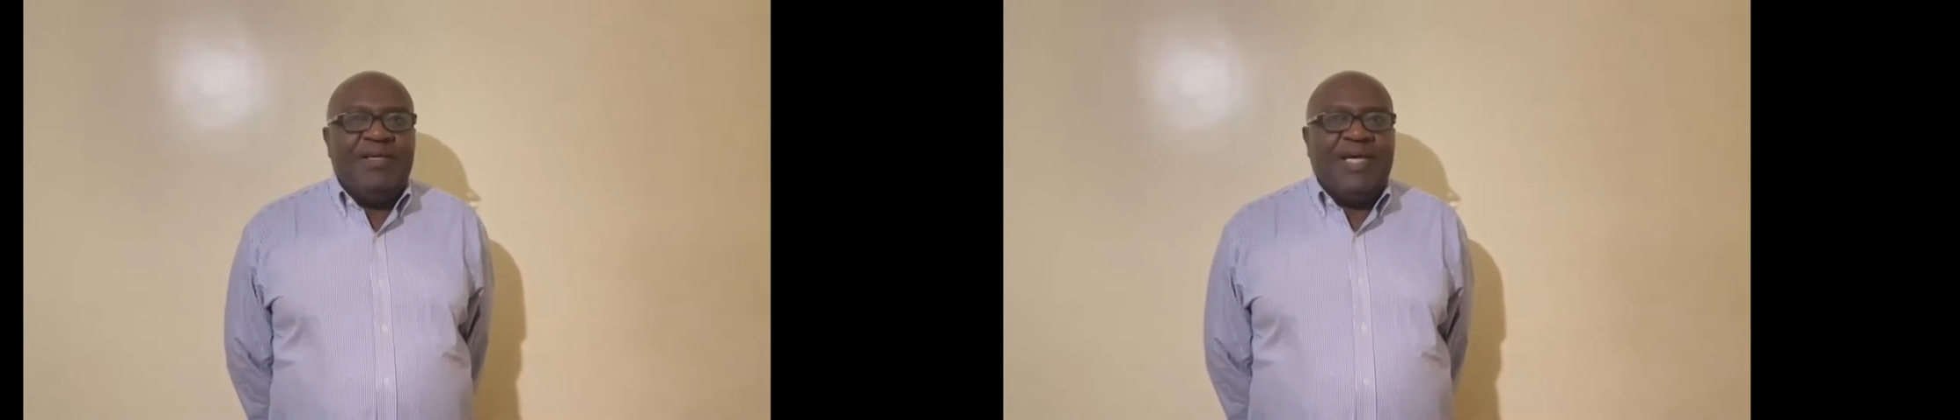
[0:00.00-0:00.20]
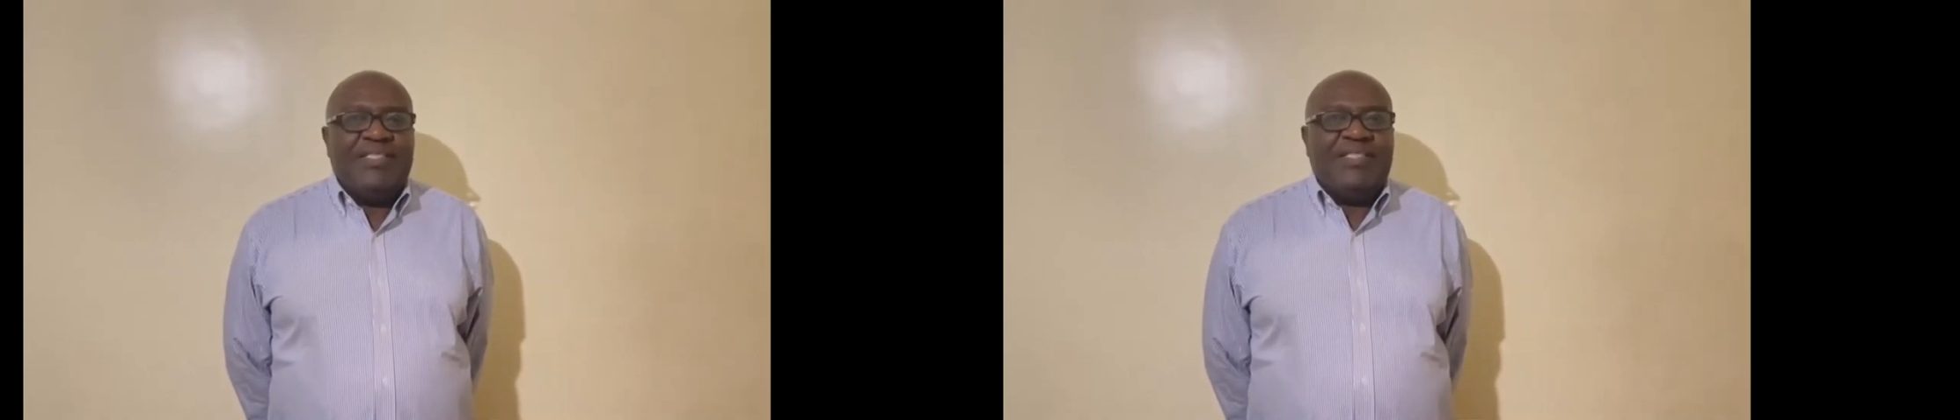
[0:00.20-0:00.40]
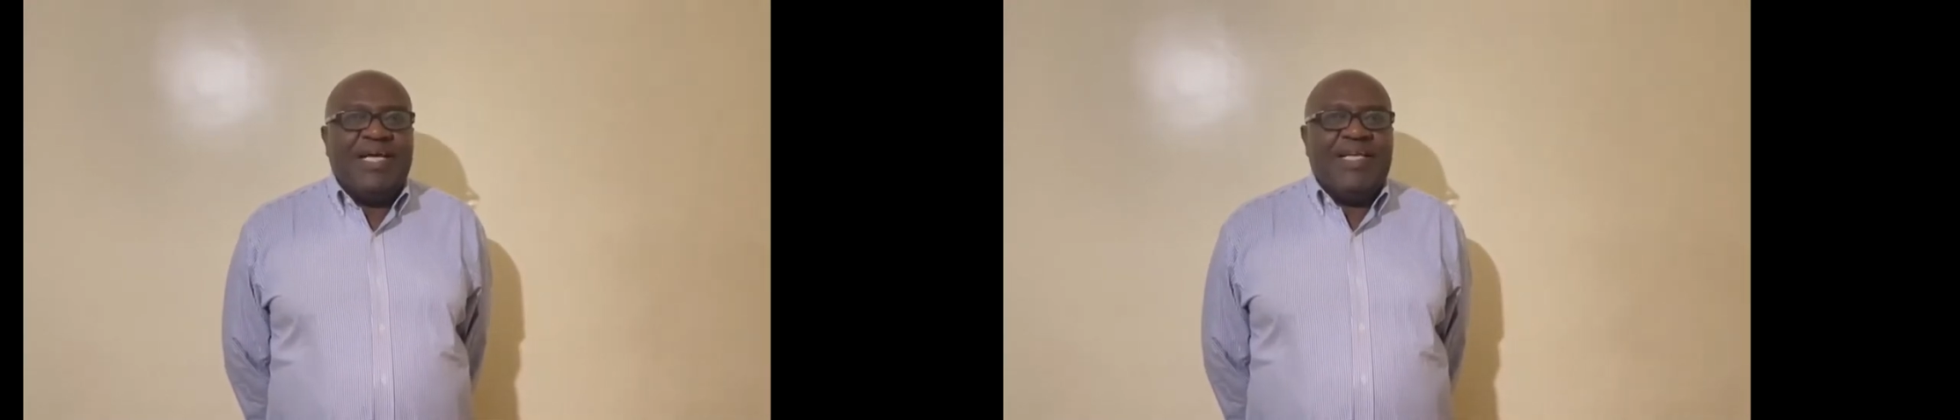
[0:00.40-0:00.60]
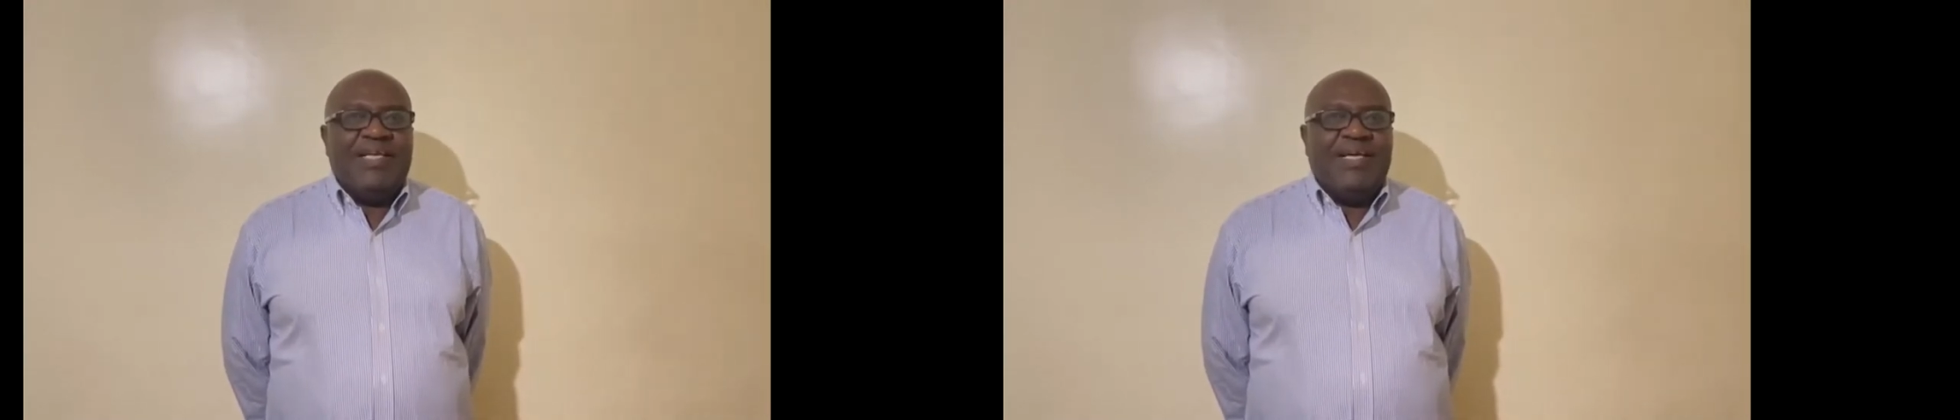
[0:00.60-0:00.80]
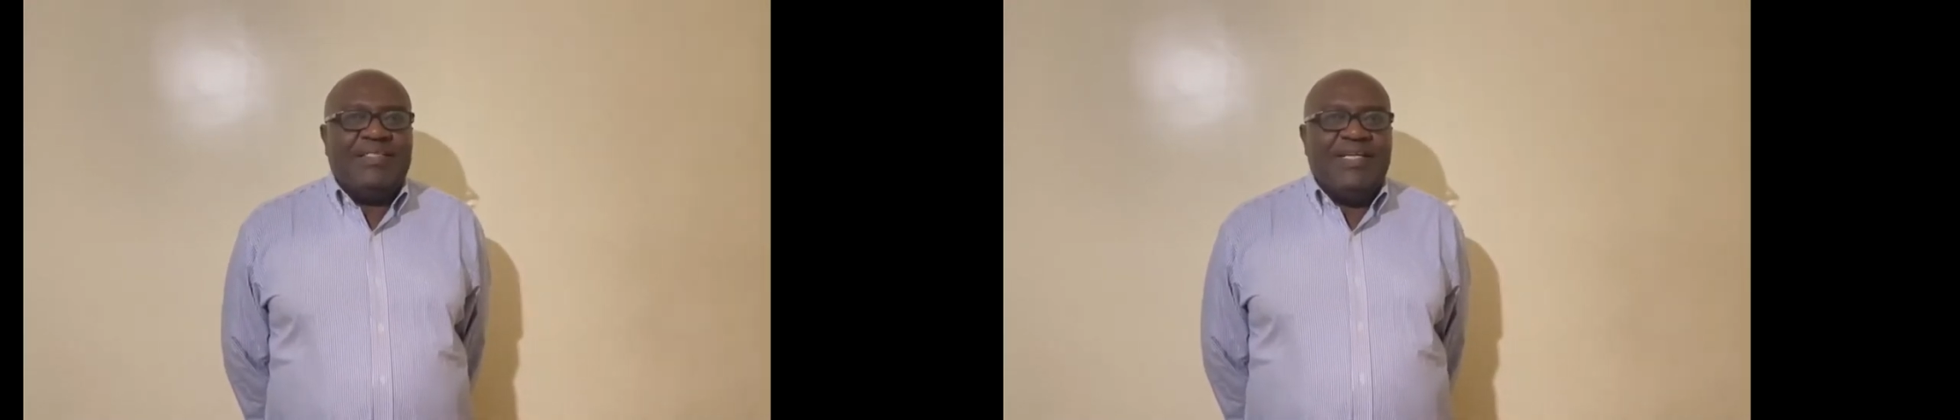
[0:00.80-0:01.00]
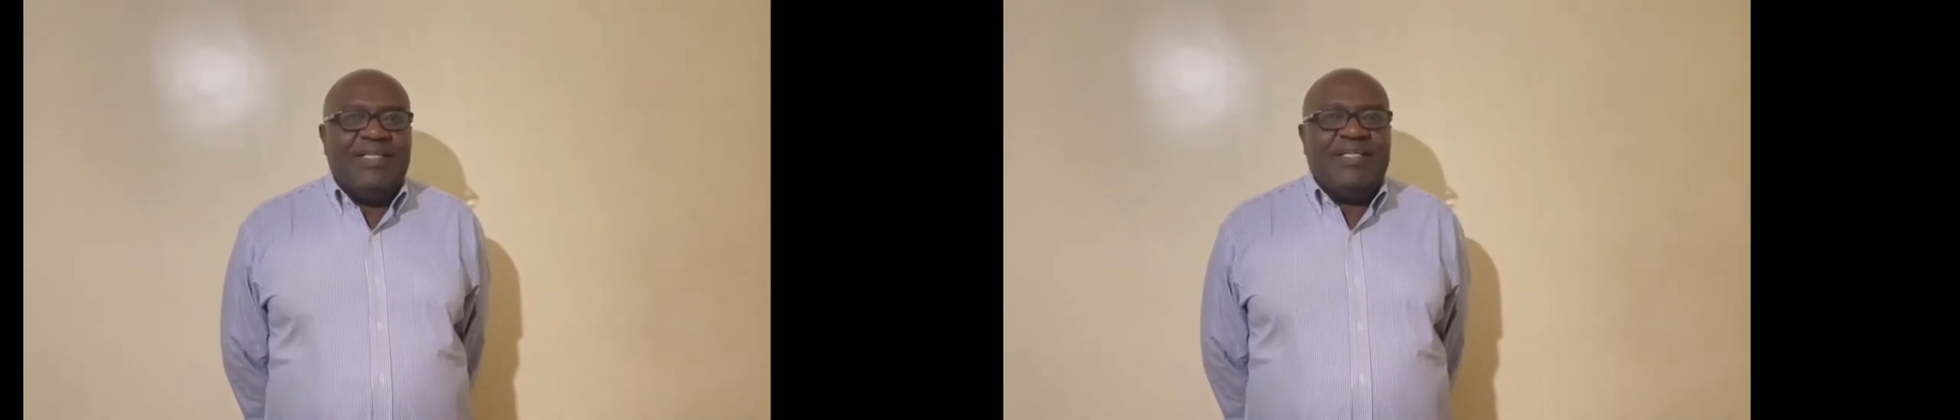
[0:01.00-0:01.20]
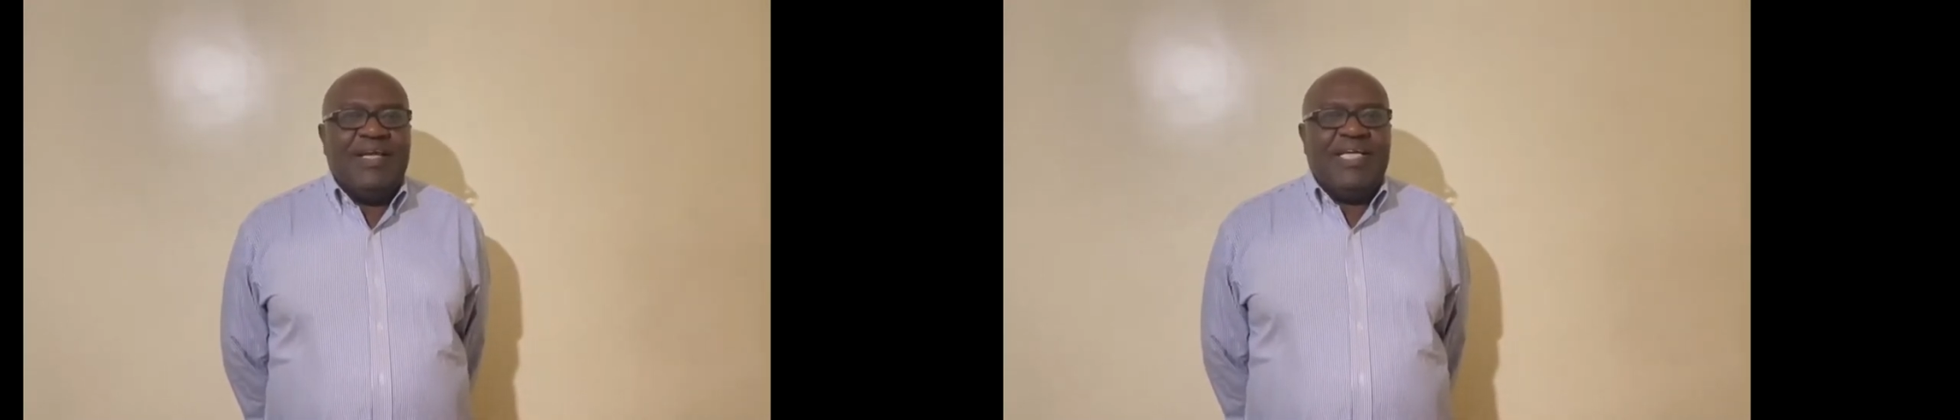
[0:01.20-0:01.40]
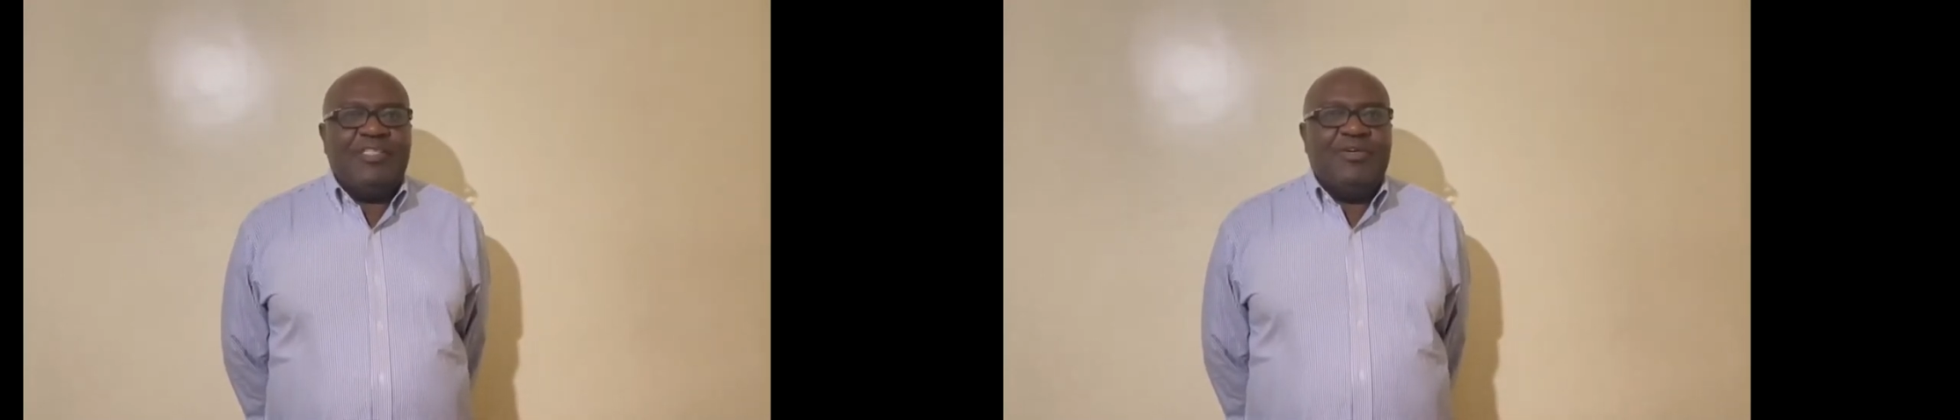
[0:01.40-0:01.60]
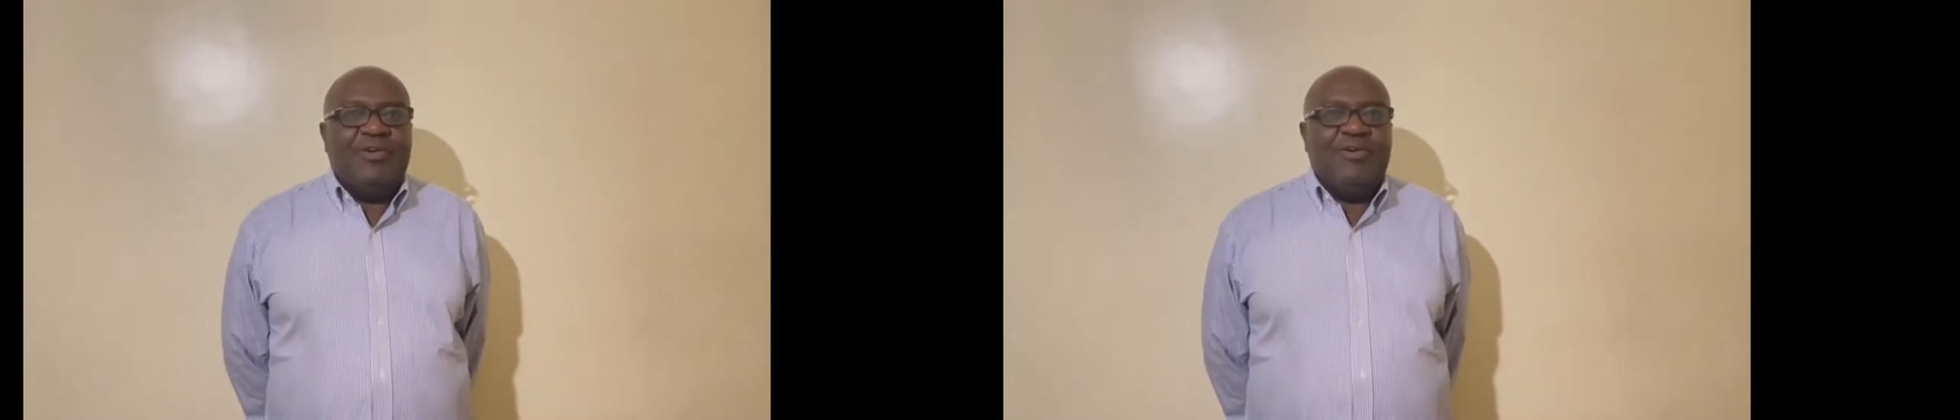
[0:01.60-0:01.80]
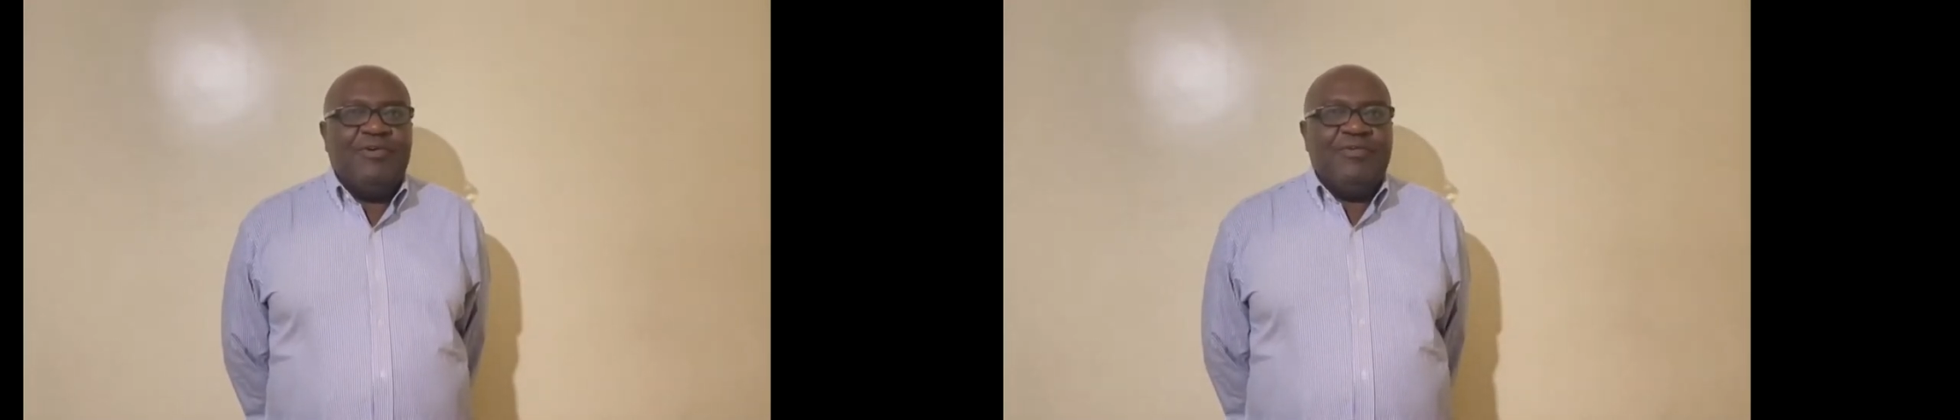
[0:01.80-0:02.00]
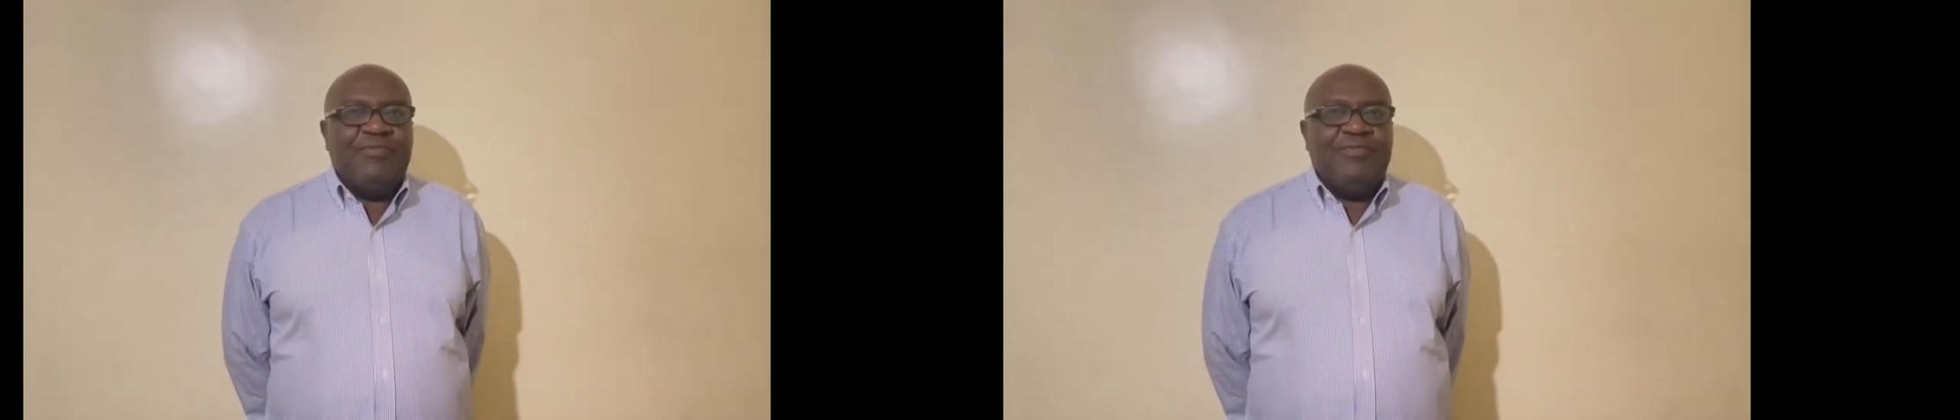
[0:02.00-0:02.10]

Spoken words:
I studied at the International